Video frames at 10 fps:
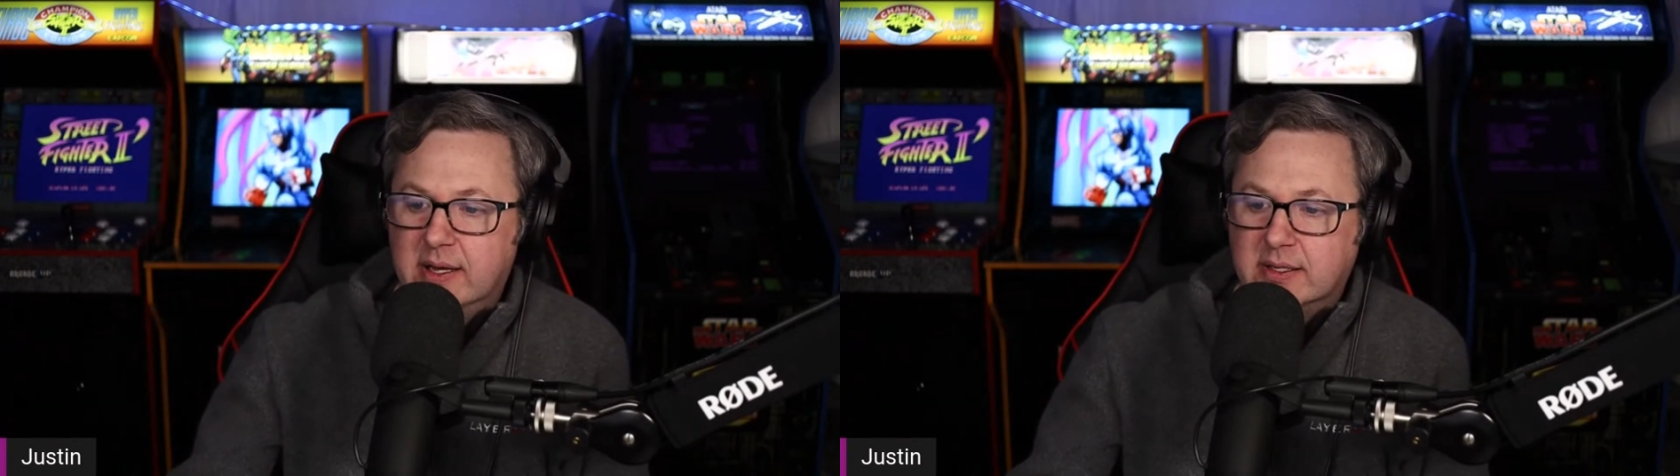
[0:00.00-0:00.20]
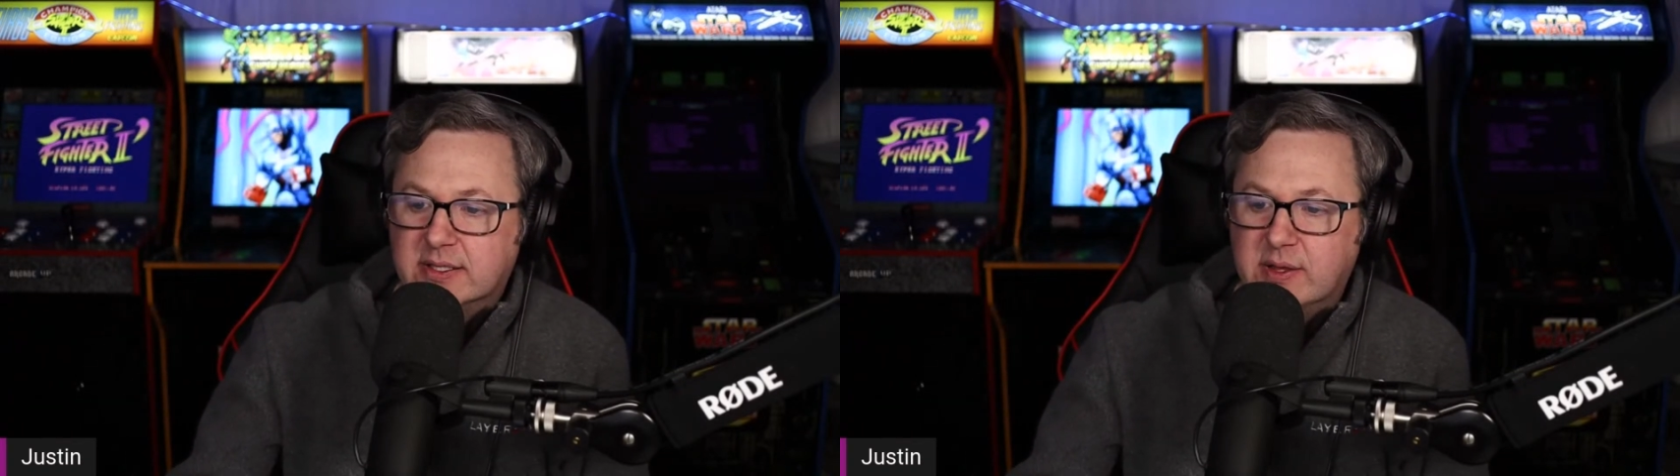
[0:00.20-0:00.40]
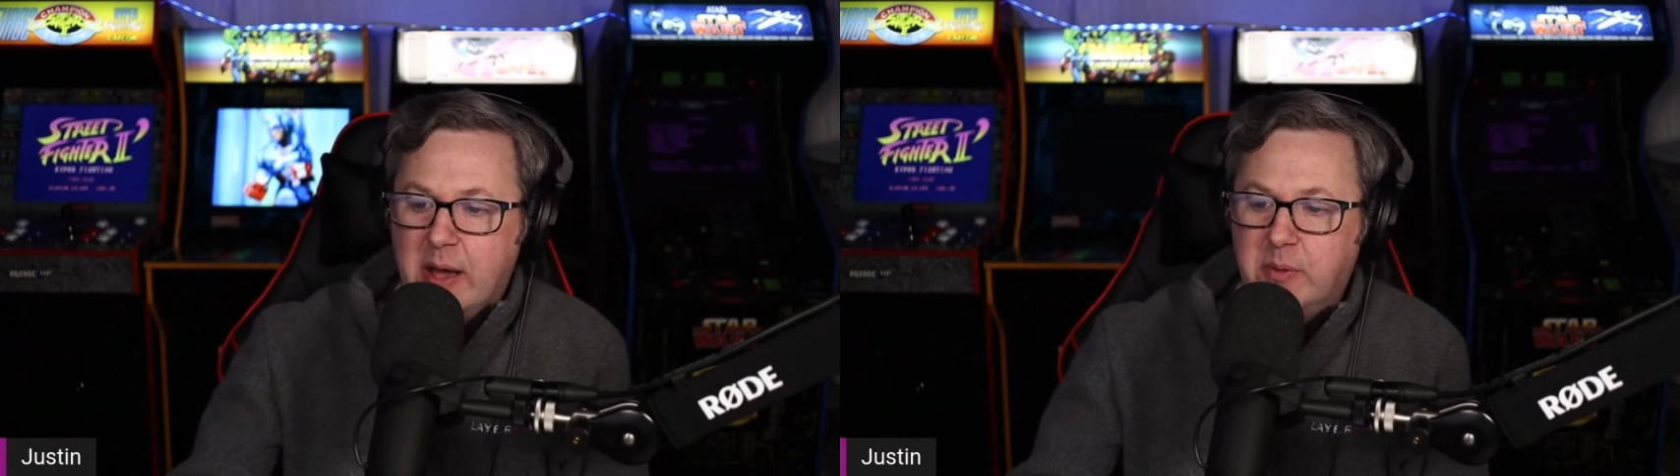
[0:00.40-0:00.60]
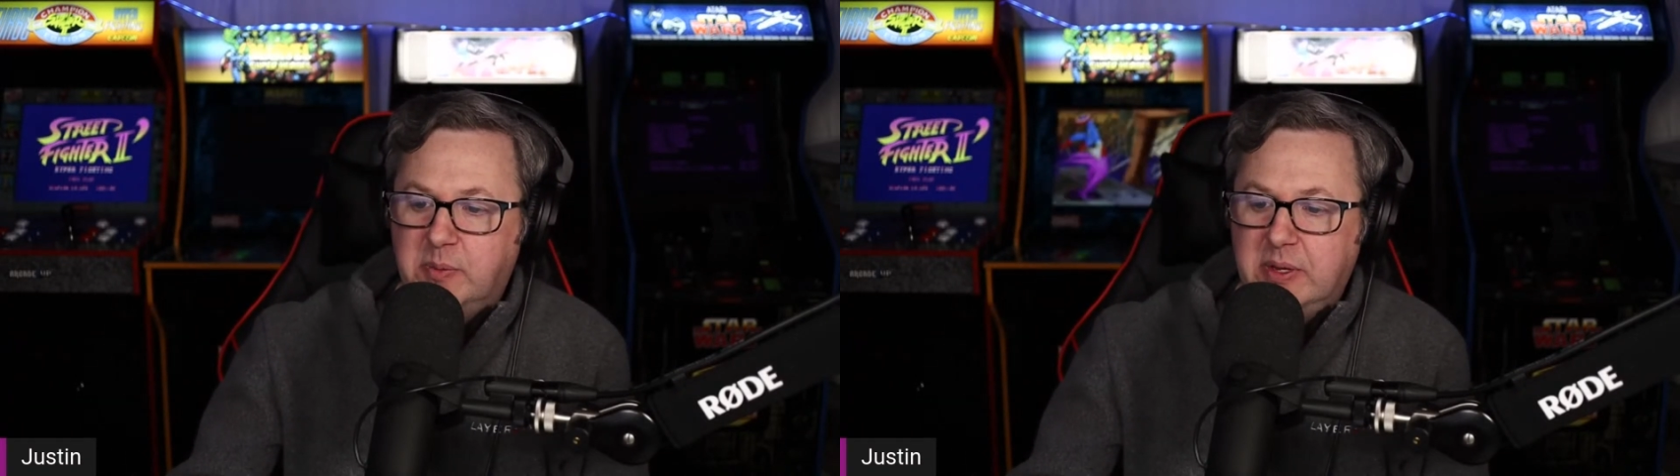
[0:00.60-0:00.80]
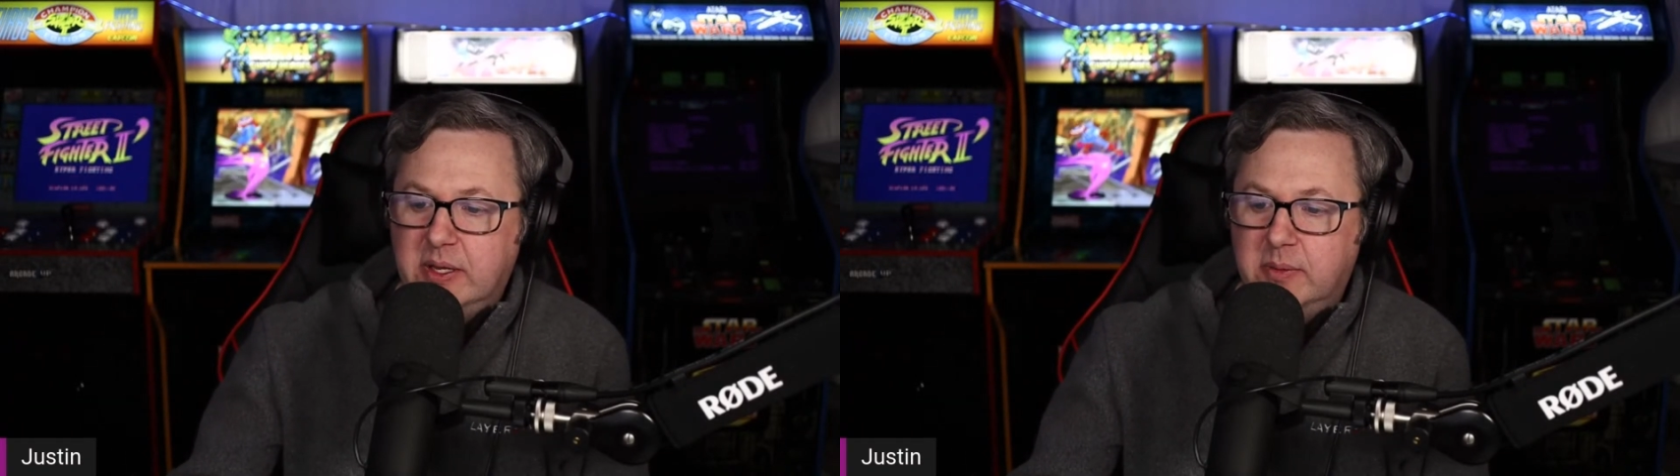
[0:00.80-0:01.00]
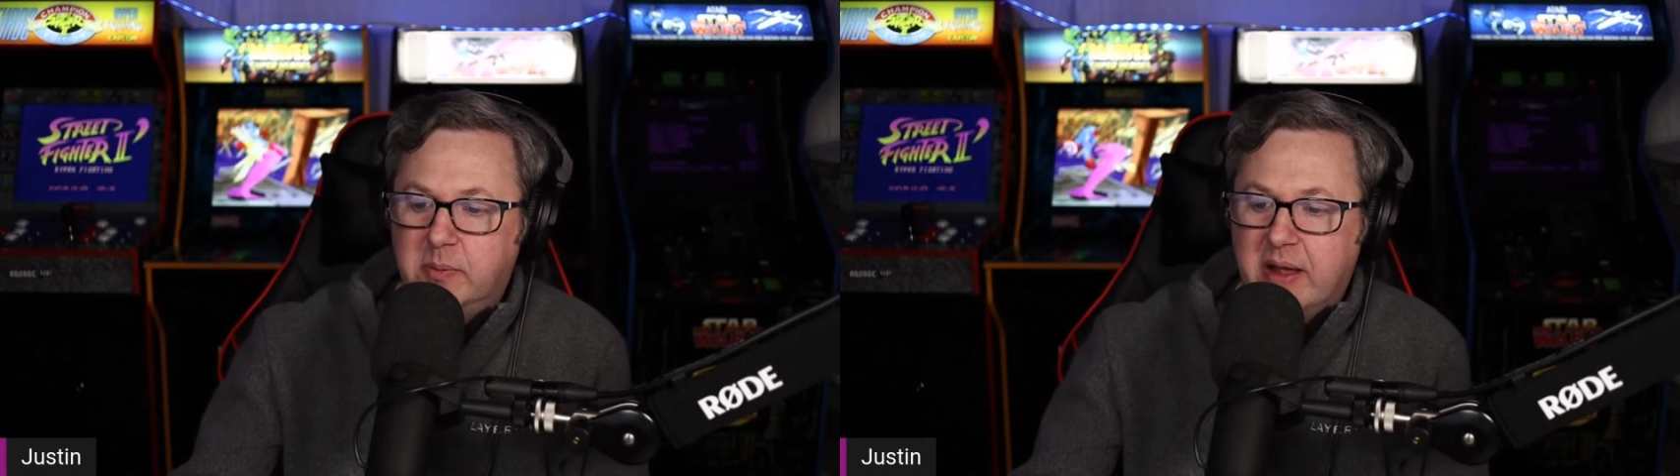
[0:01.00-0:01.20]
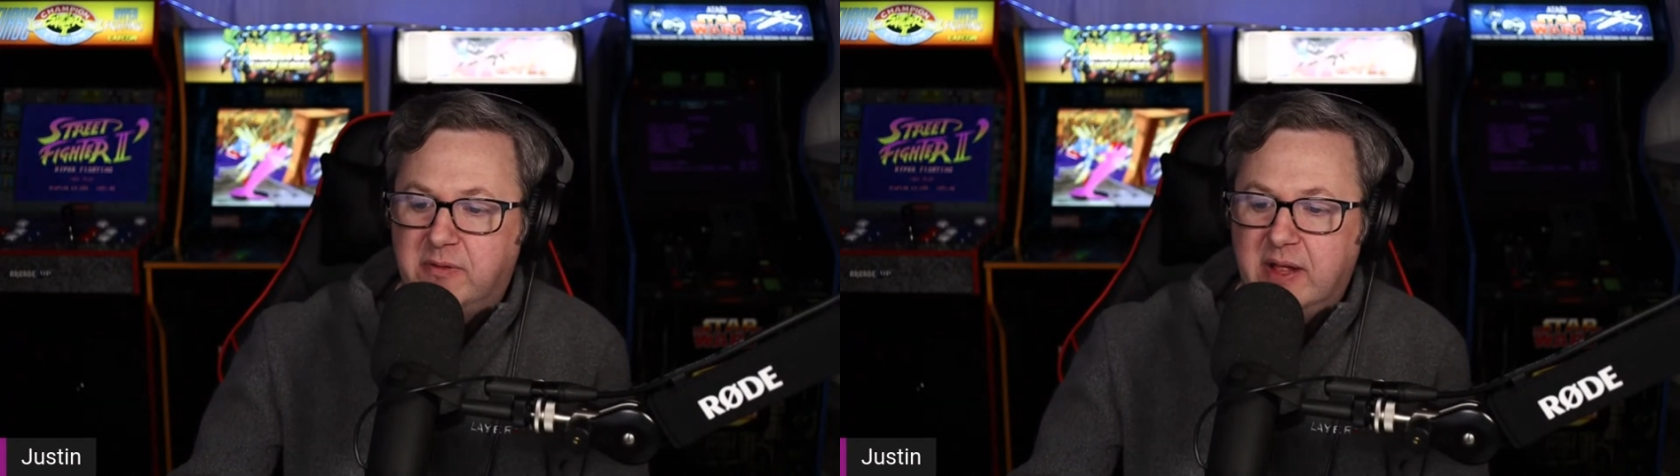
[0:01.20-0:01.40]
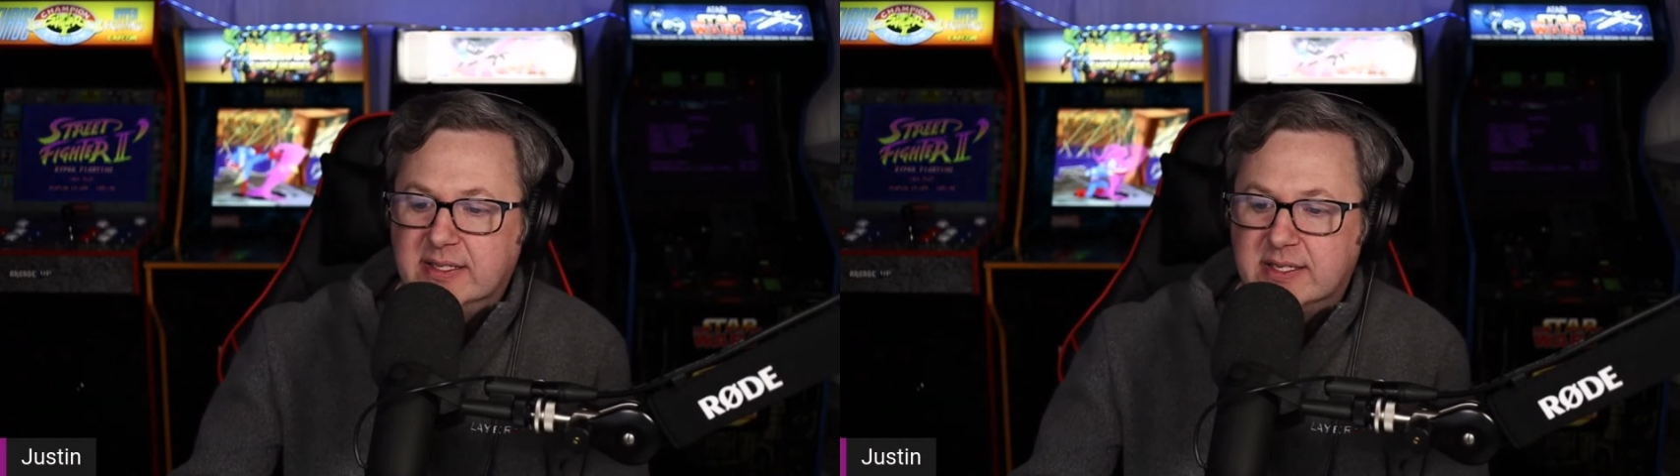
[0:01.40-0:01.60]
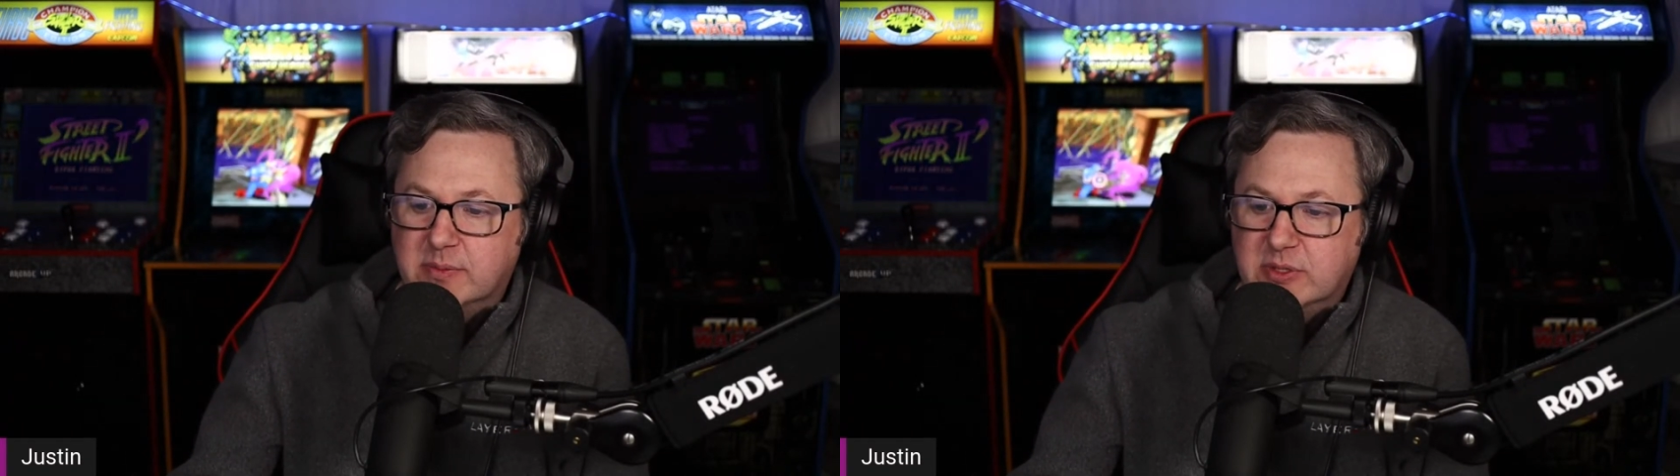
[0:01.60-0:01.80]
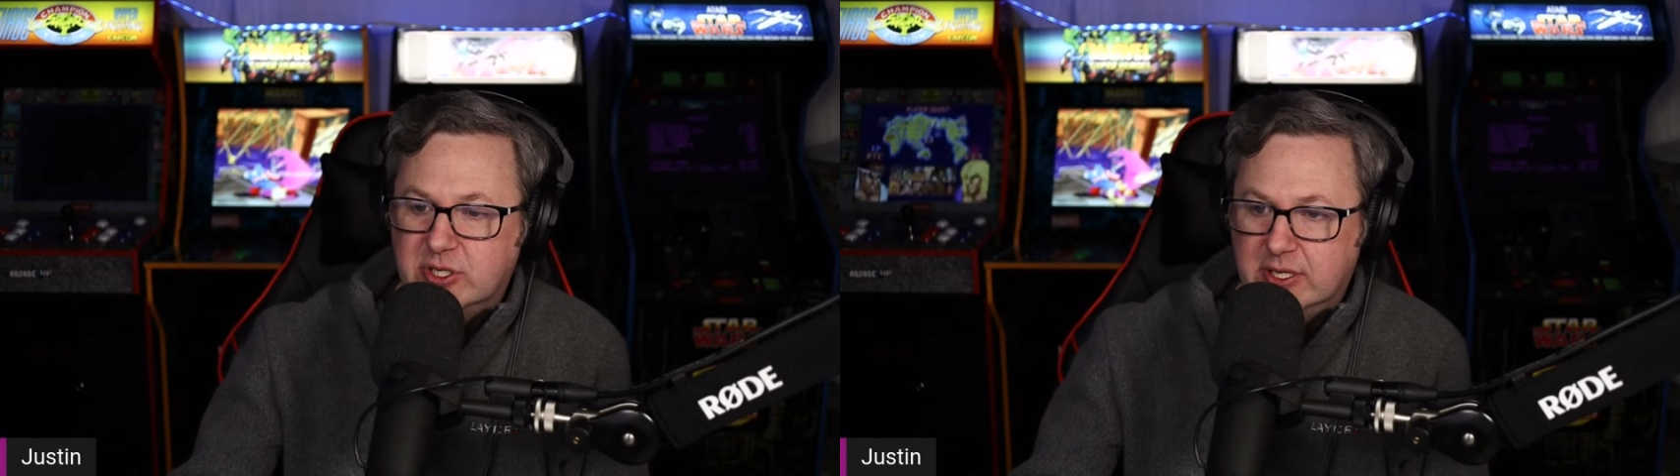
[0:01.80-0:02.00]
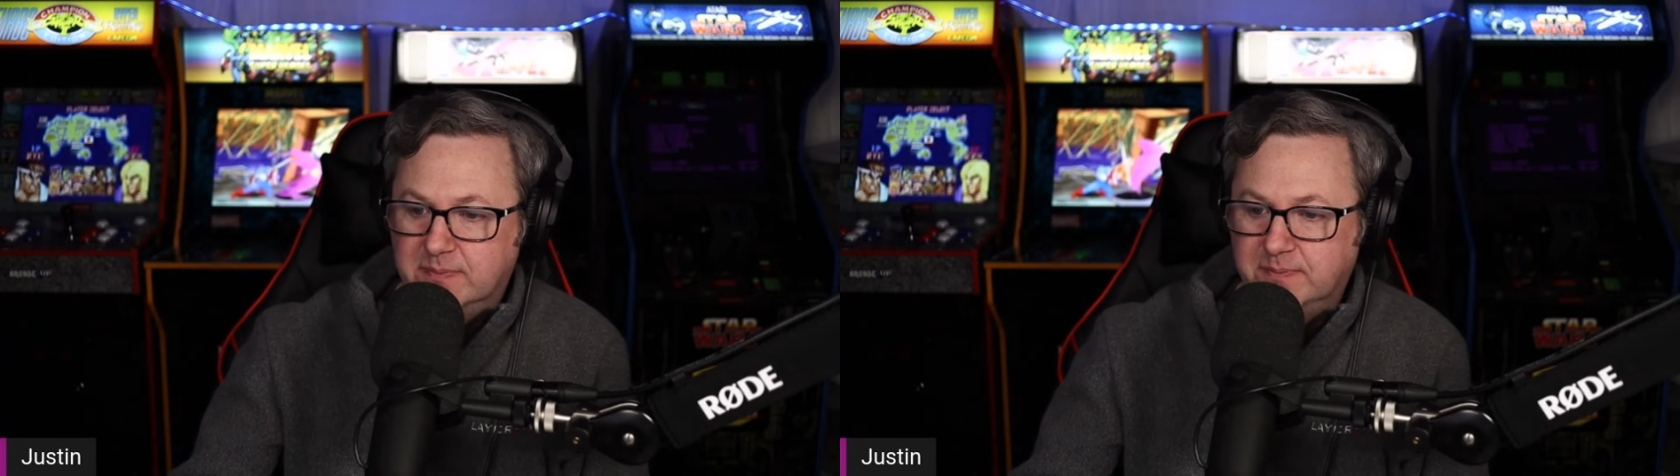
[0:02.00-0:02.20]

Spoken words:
So that would be my flight stick machine.